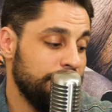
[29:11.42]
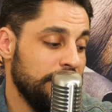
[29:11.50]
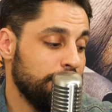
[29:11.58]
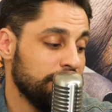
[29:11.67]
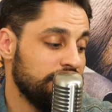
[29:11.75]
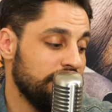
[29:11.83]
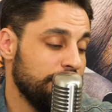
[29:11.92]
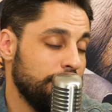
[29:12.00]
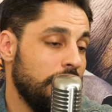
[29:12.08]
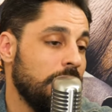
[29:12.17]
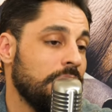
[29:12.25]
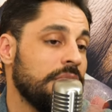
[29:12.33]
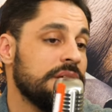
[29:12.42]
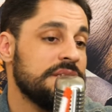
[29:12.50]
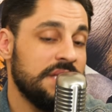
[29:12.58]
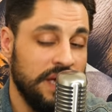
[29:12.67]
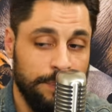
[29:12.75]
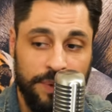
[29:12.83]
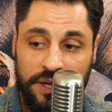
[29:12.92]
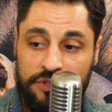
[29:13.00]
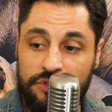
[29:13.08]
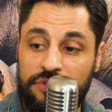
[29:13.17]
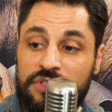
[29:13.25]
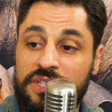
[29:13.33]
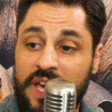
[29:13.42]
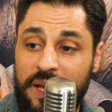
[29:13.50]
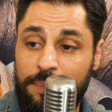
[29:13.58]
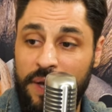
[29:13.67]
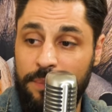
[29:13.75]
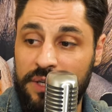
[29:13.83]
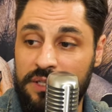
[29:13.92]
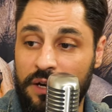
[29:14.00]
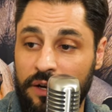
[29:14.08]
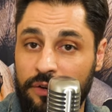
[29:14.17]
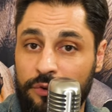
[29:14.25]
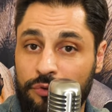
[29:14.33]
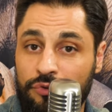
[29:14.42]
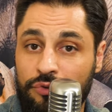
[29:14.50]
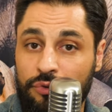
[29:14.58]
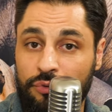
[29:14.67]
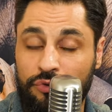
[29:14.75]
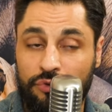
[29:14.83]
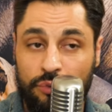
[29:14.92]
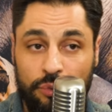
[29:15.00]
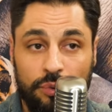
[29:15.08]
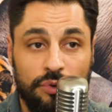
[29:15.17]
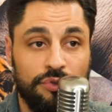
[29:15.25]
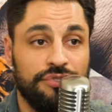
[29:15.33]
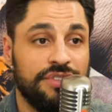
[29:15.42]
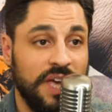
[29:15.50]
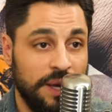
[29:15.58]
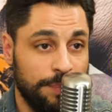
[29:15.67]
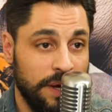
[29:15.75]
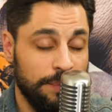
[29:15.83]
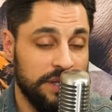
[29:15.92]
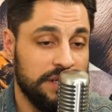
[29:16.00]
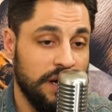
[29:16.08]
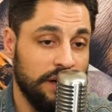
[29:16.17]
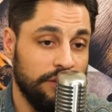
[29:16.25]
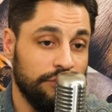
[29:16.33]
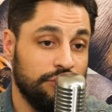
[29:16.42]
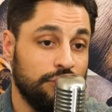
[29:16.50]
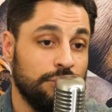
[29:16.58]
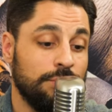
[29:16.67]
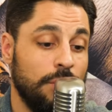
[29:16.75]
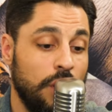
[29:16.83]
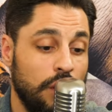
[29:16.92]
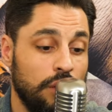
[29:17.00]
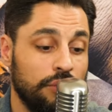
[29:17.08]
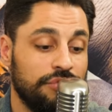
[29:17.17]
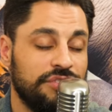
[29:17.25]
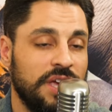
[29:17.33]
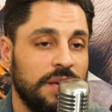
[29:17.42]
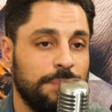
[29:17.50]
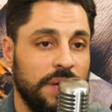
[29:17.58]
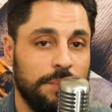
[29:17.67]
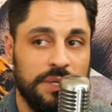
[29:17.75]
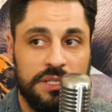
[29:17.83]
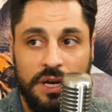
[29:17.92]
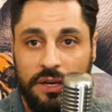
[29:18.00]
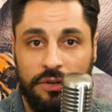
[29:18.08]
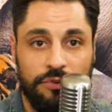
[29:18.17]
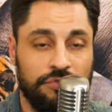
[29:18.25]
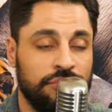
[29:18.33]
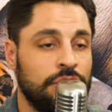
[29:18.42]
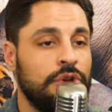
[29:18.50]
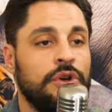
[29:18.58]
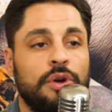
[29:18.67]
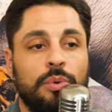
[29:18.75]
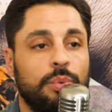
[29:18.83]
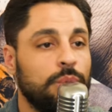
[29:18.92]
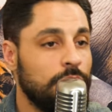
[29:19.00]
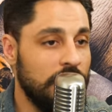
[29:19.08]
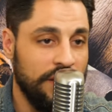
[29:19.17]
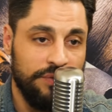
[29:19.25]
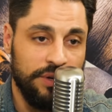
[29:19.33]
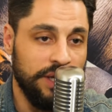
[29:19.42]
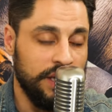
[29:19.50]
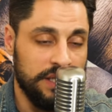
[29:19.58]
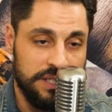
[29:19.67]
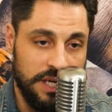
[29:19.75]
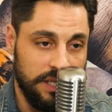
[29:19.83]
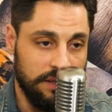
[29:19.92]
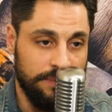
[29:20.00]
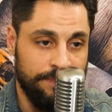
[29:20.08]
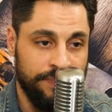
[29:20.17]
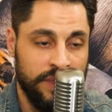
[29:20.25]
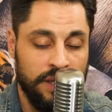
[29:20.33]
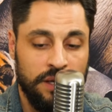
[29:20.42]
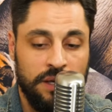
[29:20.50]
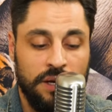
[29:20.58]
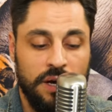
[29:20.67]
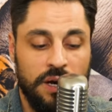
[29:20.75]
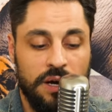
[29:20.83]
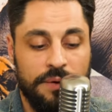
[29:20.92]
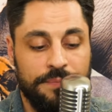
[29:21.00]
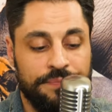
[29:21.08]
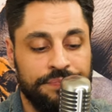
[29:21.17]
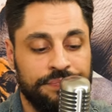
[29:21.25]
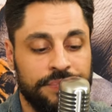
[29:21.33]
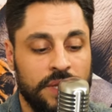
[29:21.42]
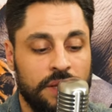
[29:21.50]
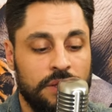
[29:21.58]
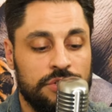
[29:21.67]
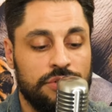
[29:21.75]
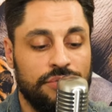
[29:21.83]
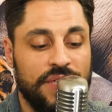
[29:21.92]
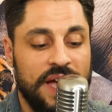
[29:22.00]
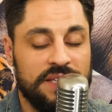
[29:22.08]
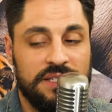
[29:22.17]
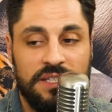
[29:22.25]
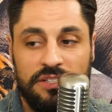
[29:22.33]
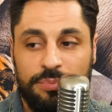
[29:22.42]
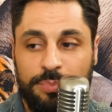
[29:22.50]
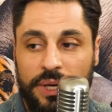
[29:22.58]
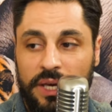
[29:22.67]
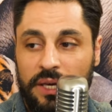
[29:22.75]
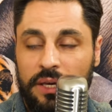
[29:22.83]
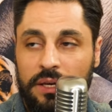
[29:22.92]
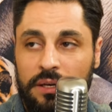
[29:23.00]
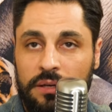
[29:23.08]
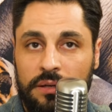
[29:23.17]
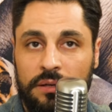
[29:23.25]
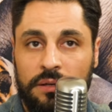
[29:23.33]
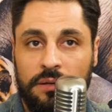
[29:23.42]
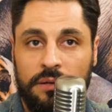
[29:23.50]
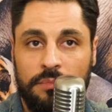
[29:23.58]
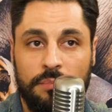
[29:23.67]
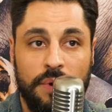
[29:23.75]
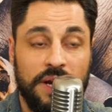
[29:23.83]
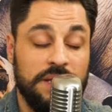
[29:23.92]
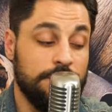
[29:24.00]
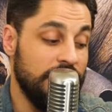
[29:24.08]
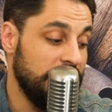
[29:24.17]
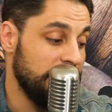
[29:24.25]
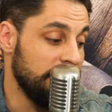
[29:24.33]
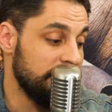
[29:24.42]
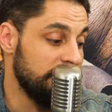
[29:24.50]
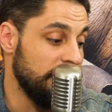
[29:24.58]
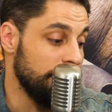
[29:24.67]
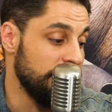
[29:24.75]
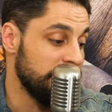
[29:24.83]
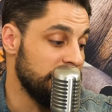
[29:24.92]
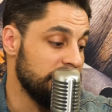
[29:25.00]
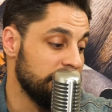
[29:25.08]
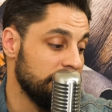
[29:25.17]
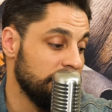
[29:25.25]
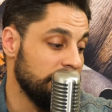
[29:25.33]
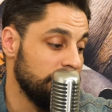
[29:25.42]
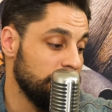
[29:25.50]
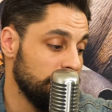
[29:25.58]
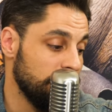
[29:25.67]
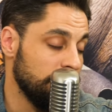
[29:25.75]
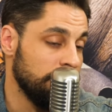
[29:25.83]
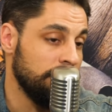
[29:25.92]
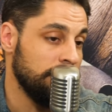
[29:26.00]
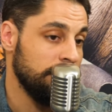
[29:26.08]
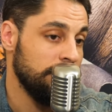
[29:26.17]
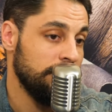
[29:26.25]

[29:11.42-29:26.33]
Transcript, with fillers: people to the park, take pictures, take baby tigers to schools, take baby tigers to malls, take baby tigers wherever he can take them. So that's his big money-making scheme. That's his literal